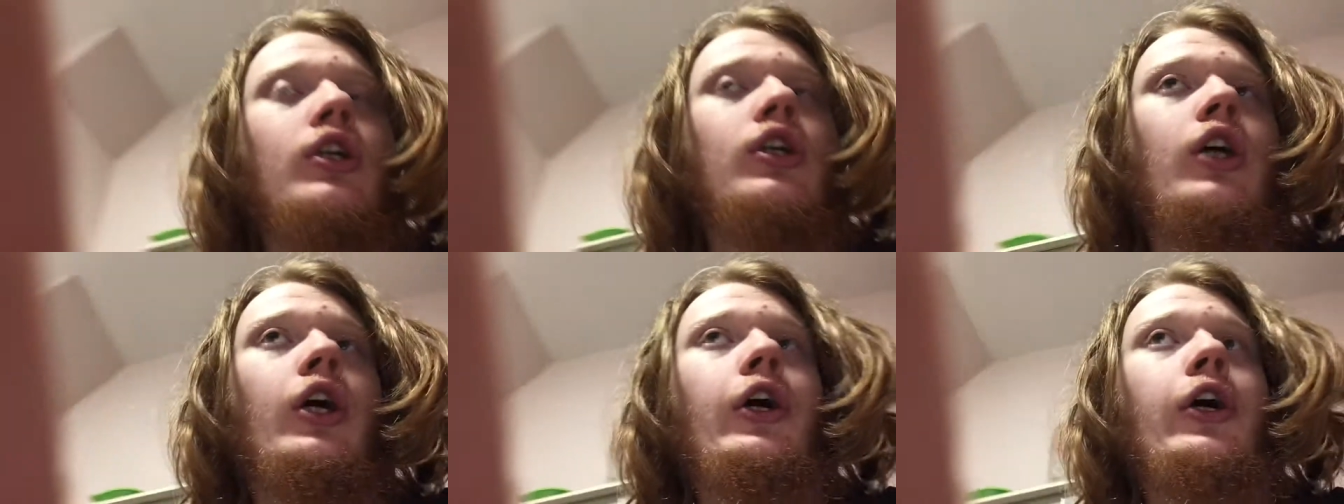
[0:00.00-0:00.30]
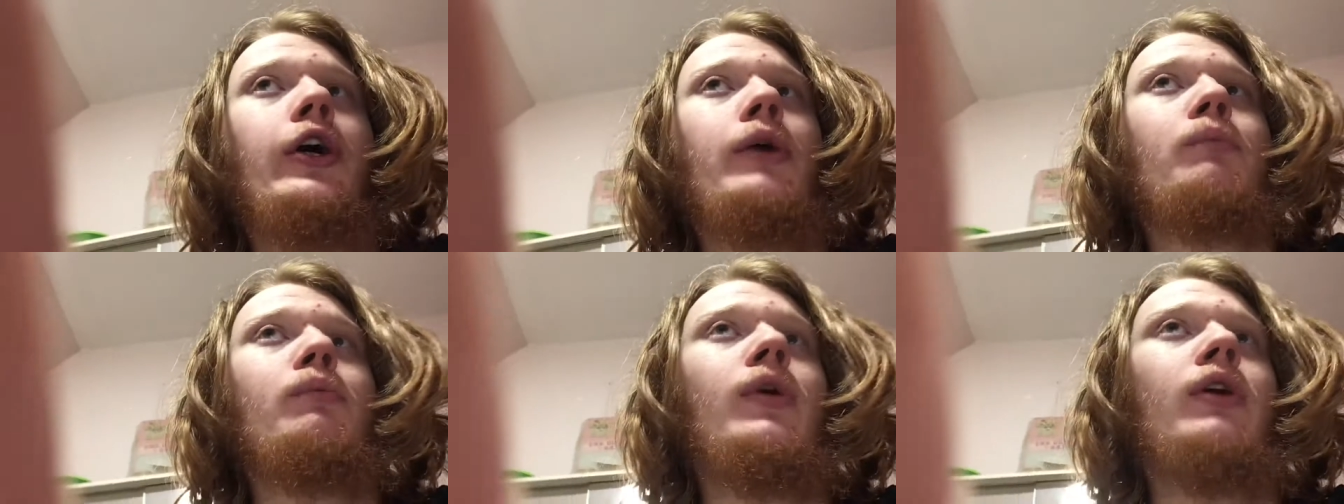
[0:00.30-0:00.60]

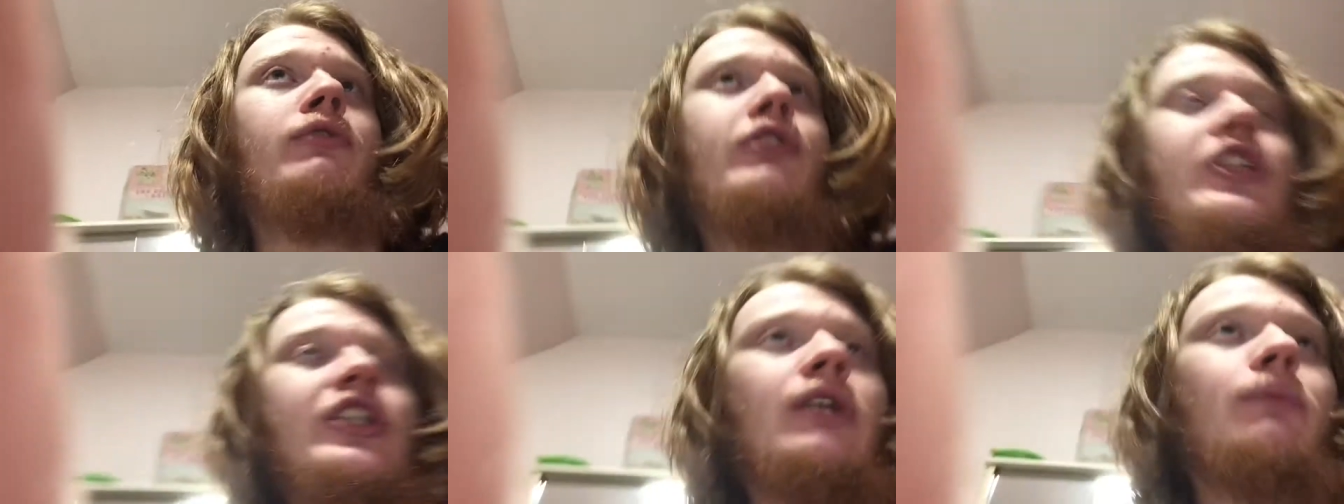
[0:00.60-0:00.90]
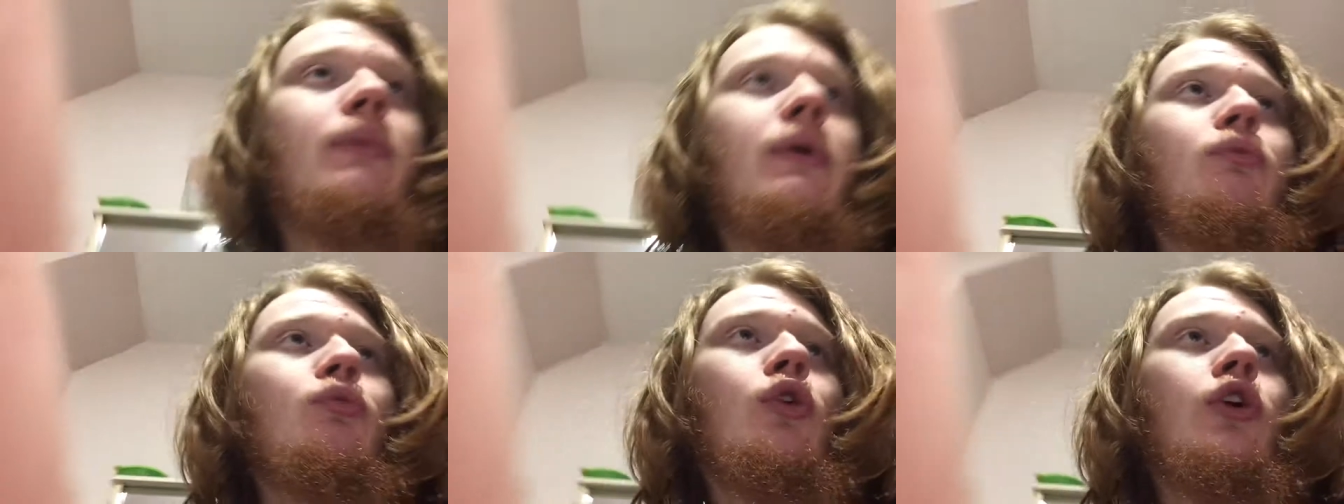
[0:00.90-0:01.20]
Um, obviously I've
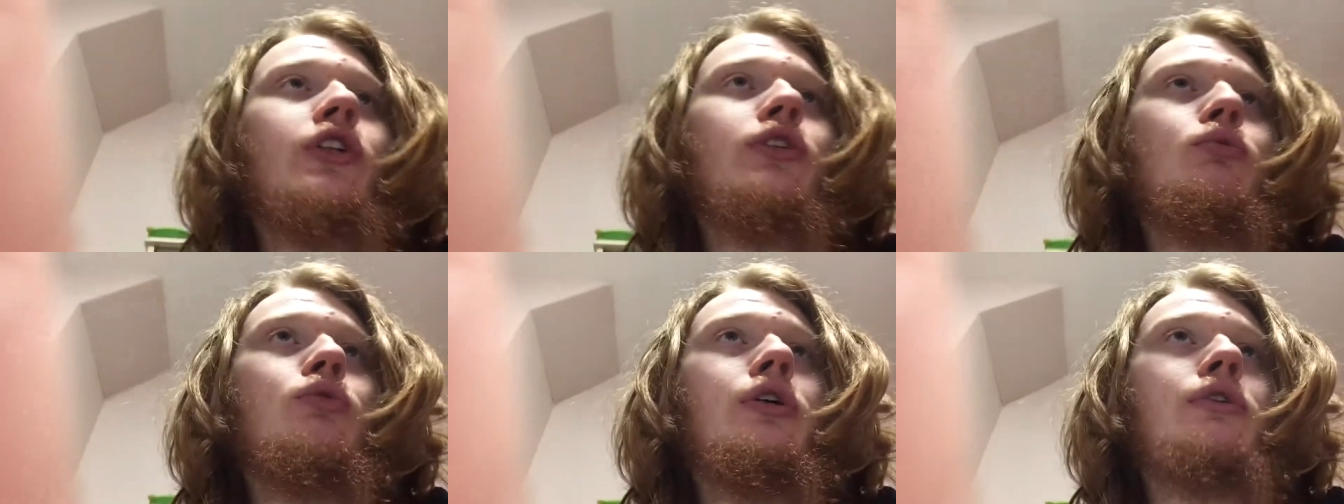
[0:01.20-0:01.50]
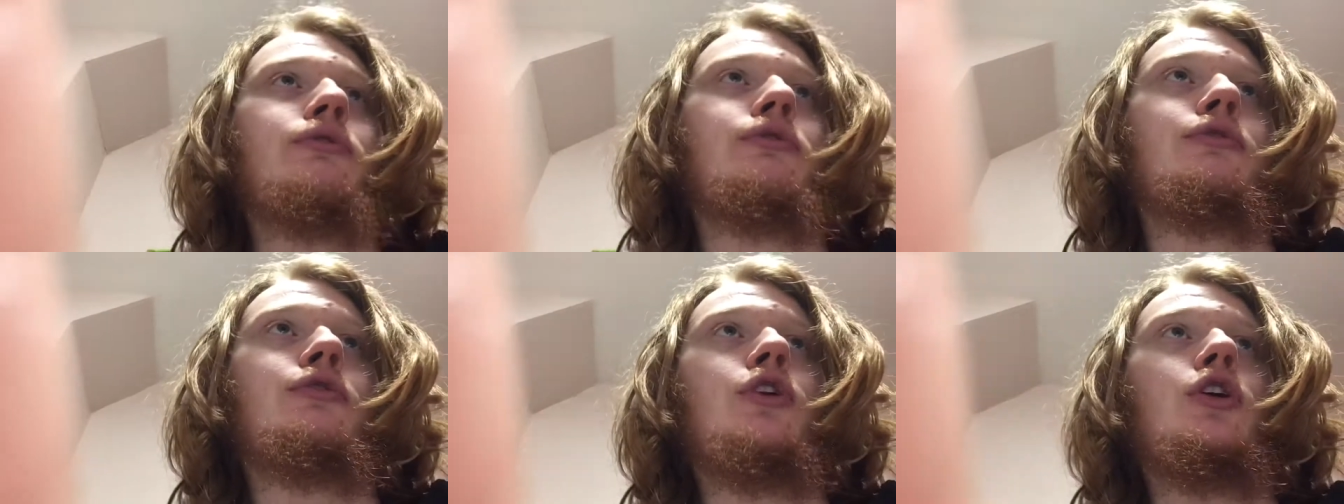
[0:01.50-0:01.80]
been wide awake
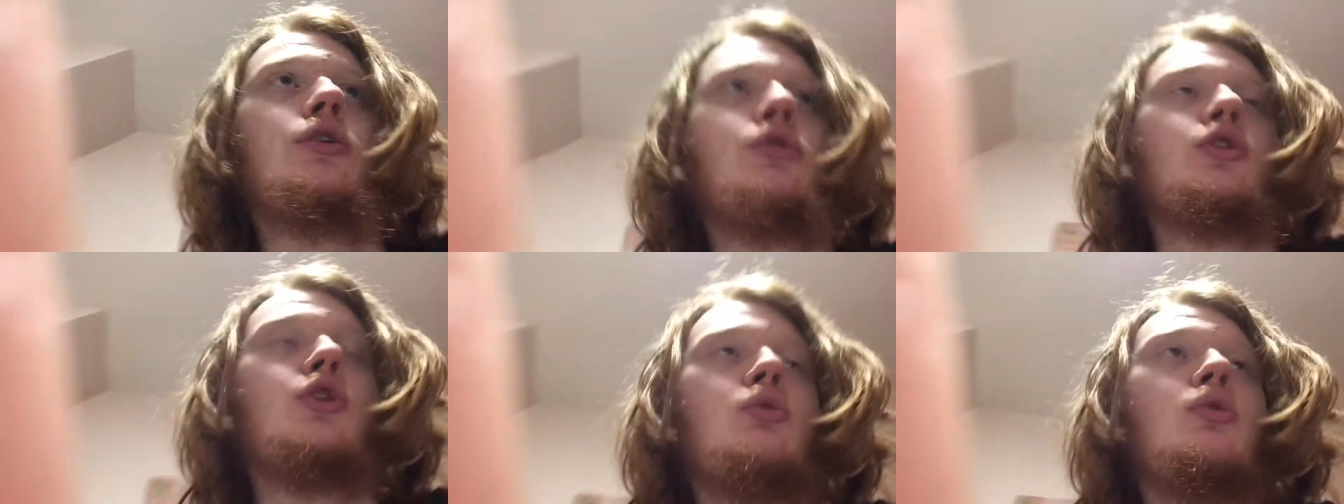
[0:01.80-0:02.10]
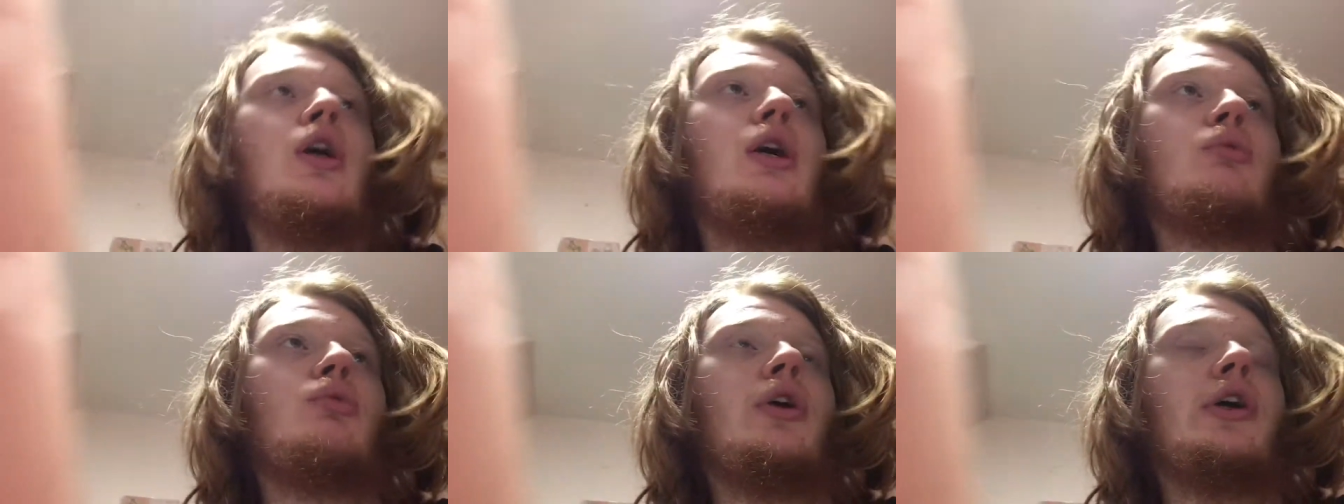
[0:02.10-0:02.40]
for
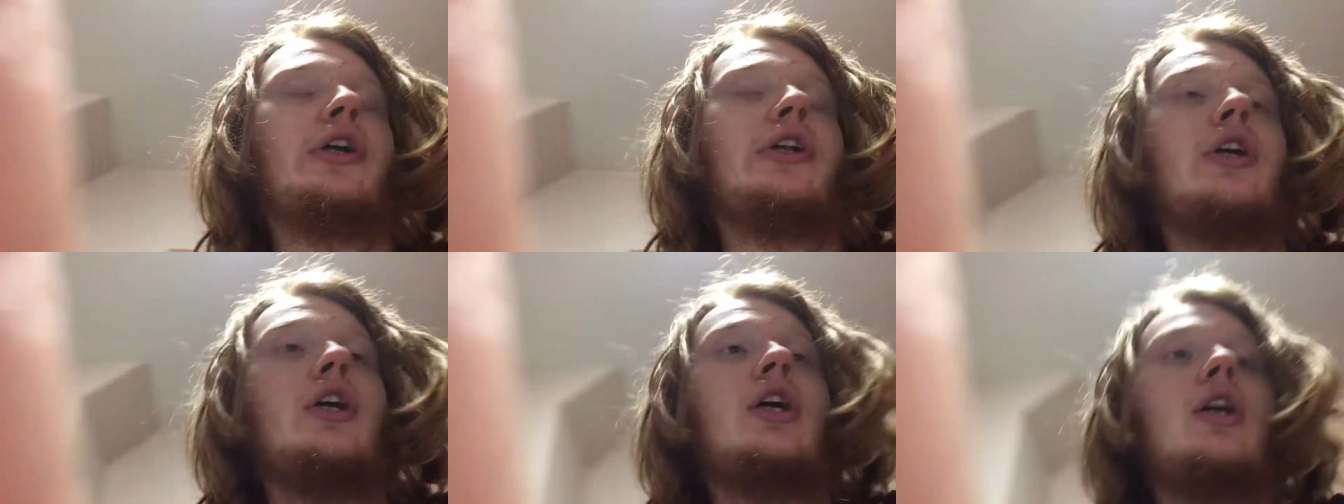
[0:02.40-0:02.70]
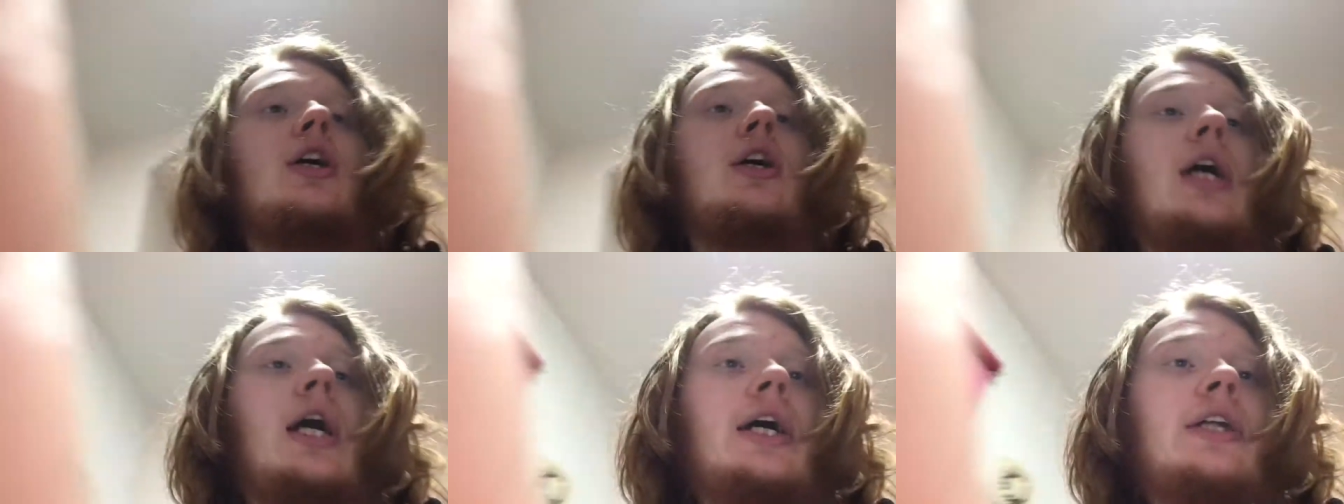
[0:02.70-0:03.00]
quite a while,
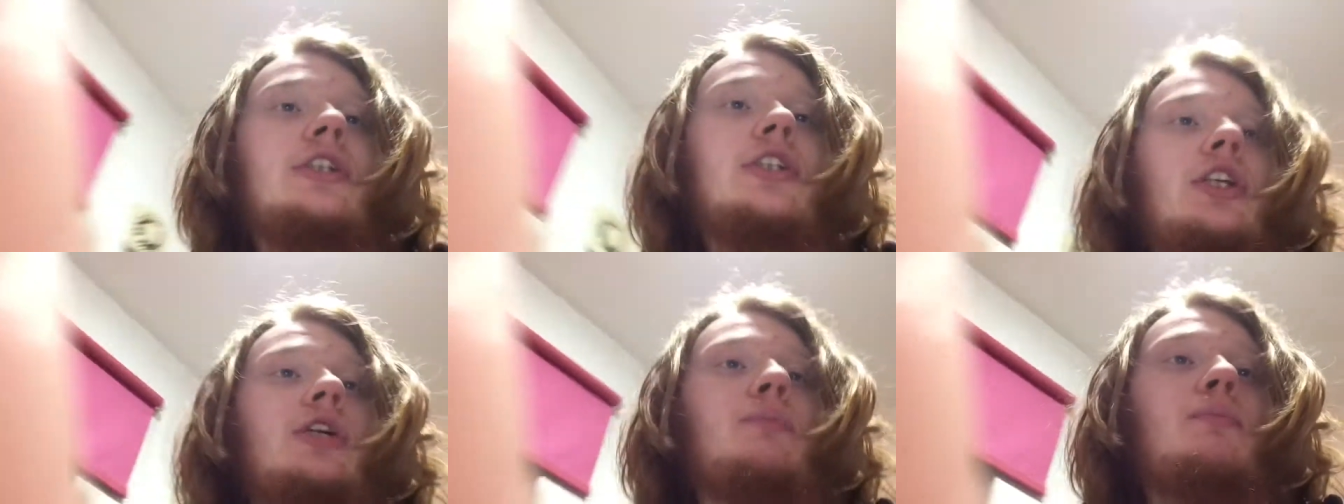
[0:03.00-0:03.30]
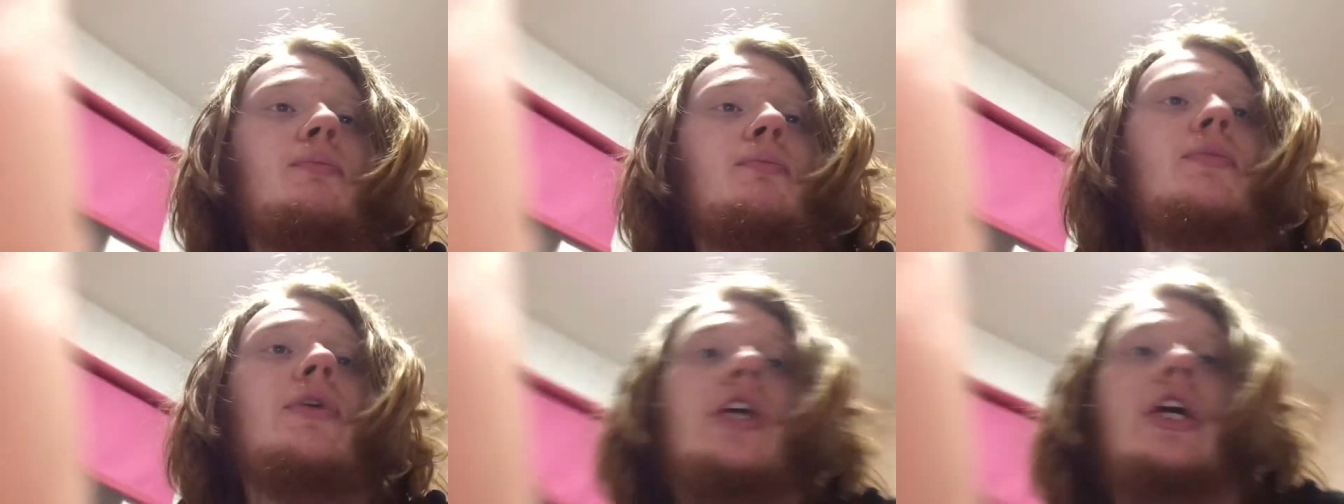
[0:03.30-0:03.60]
and
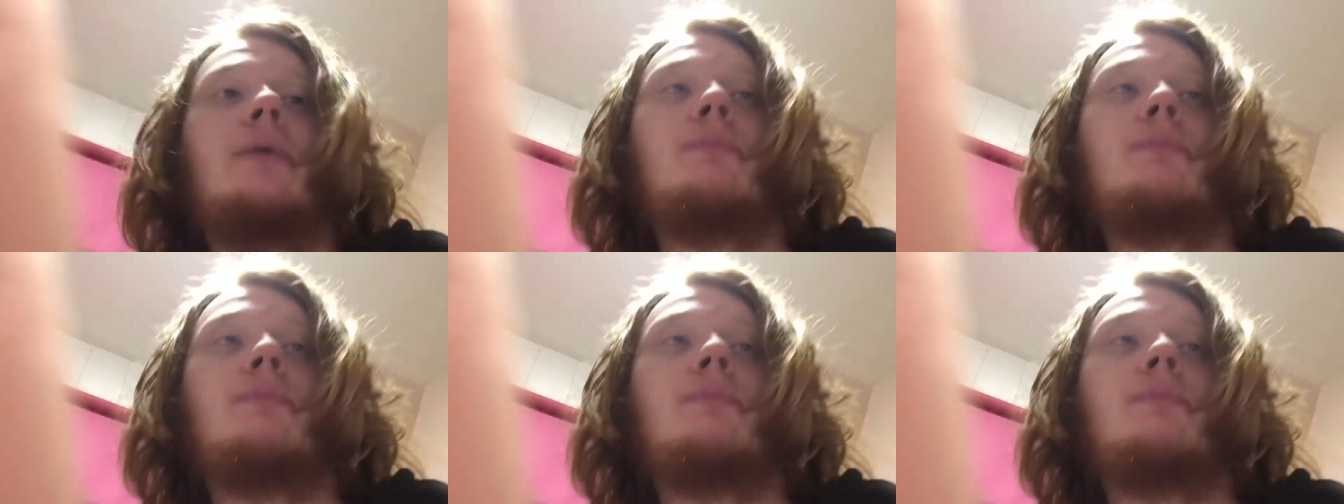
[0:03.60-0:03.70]
um, yeah,